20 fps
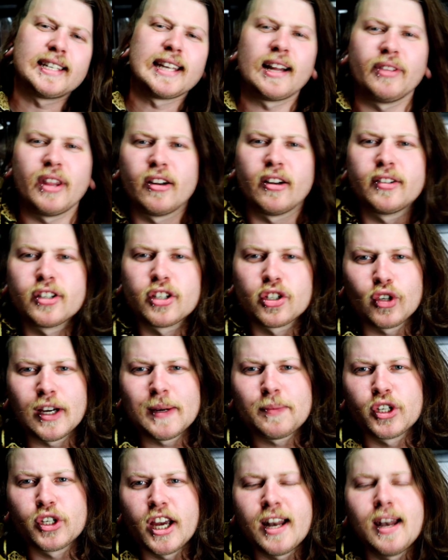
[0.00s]
down there in the
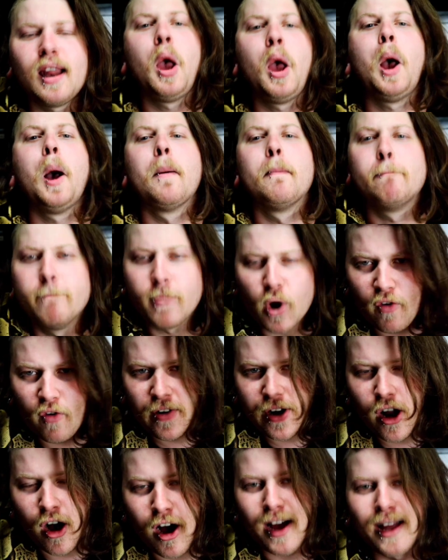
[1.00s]
description.
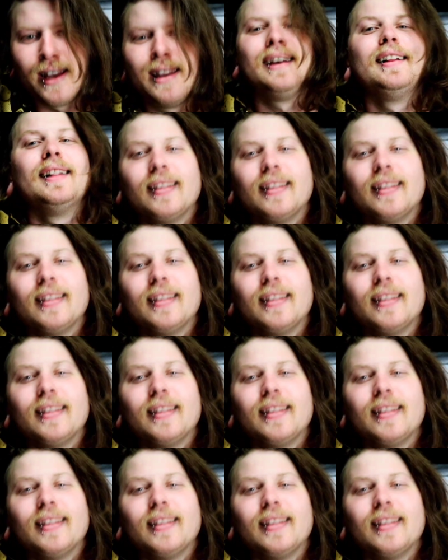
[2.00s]
Moving on,